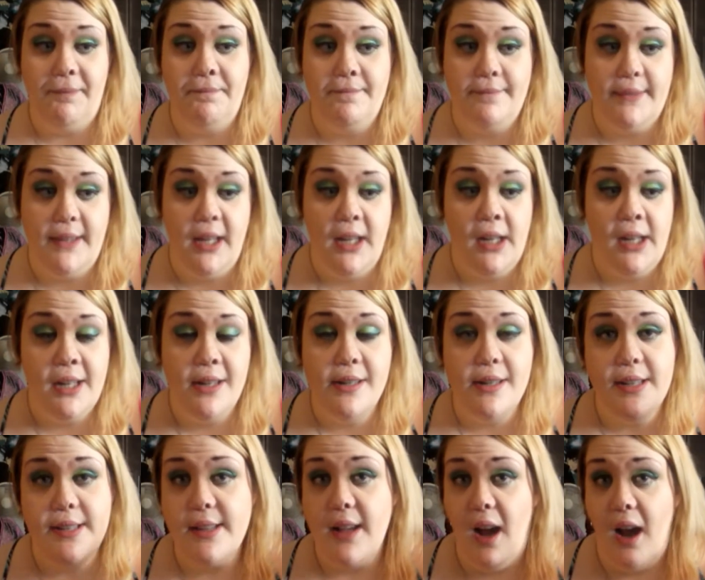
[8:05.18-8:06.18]
Then I
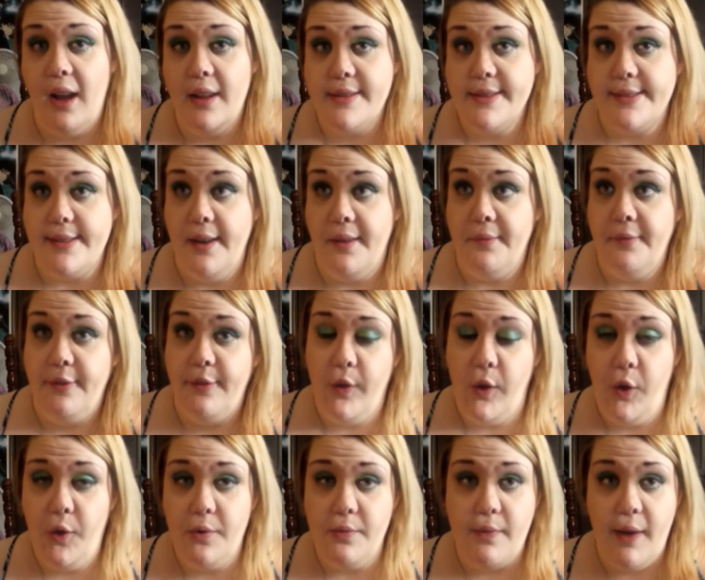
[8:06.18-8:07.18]
just got some
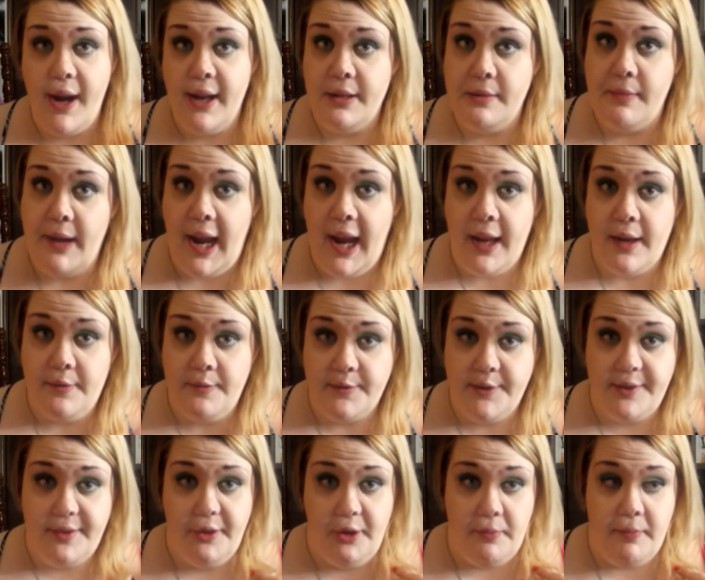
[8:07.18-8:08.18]
few random items
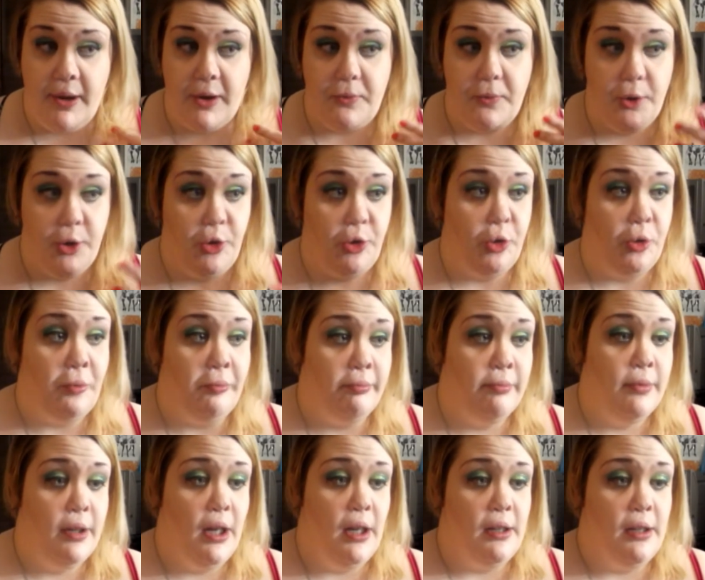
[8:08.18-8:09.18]
for my
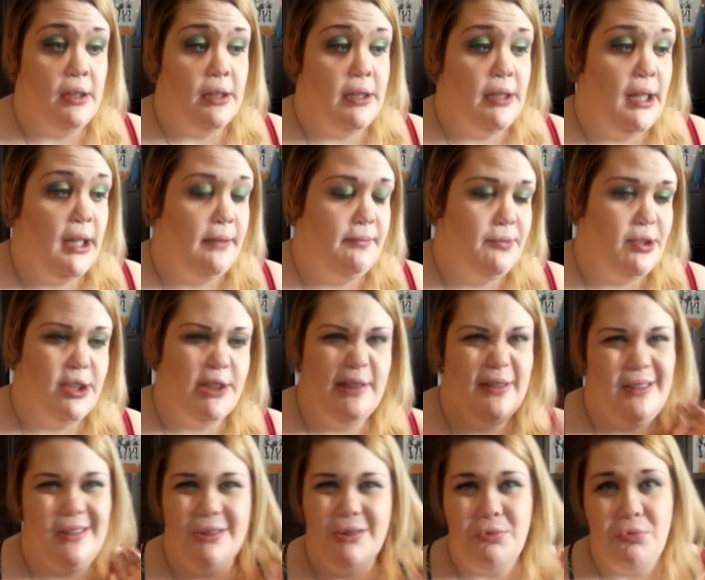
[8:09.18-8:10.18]
room, um, just
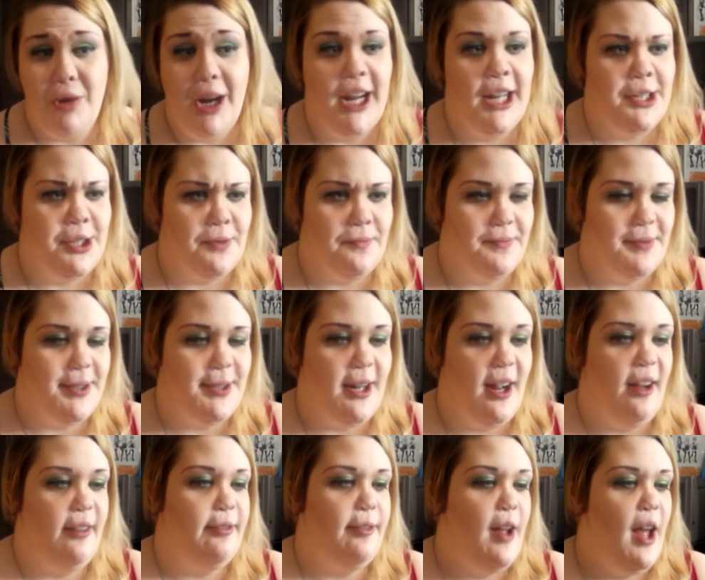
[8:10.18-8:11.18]
random
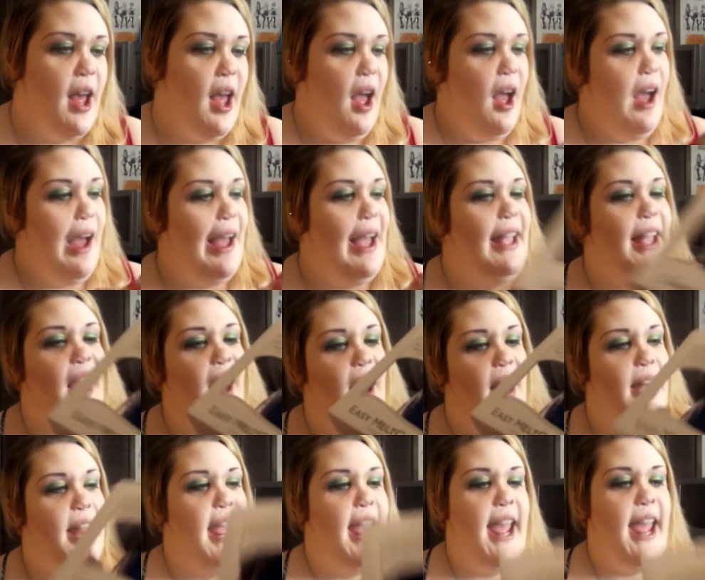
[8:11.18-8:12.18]
stuff. I
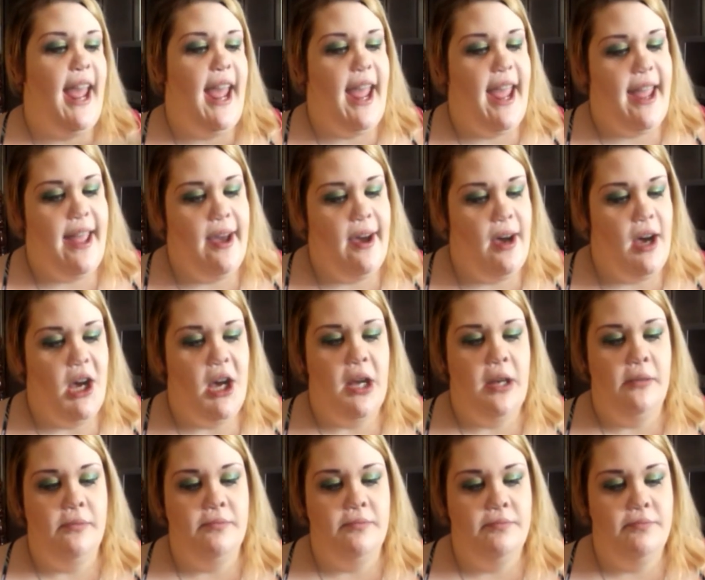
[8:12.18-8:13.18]
got a
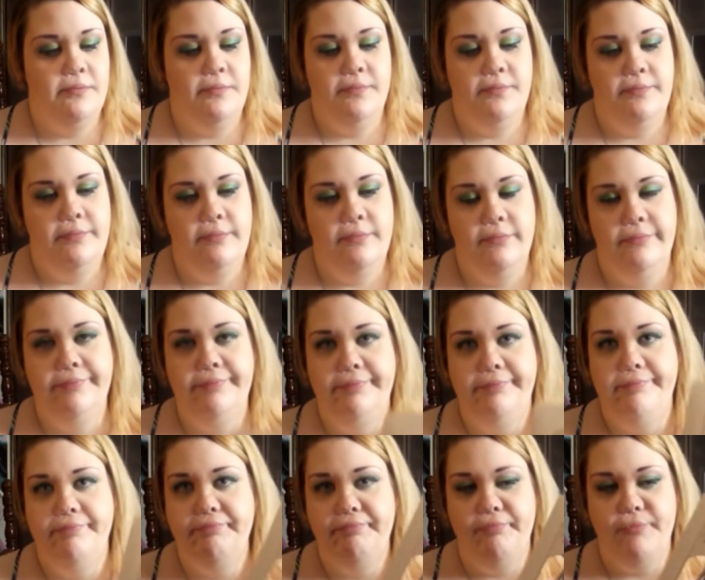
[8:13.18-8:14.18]
um,
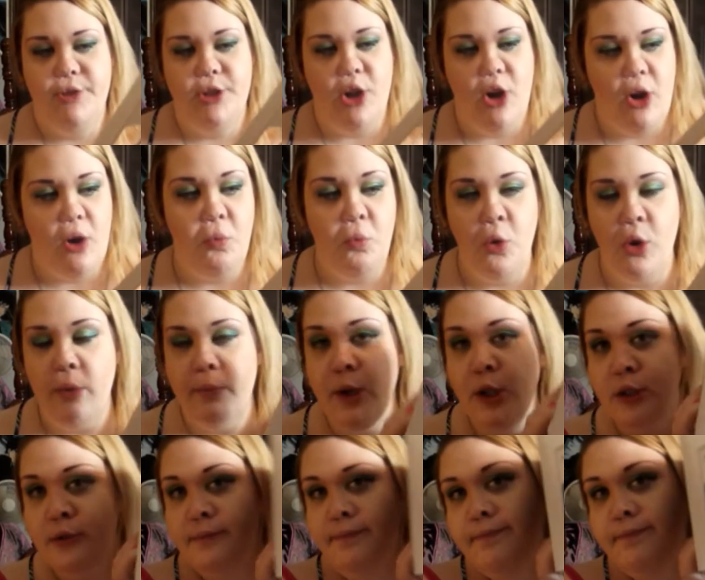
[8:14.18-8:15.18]
tart warmer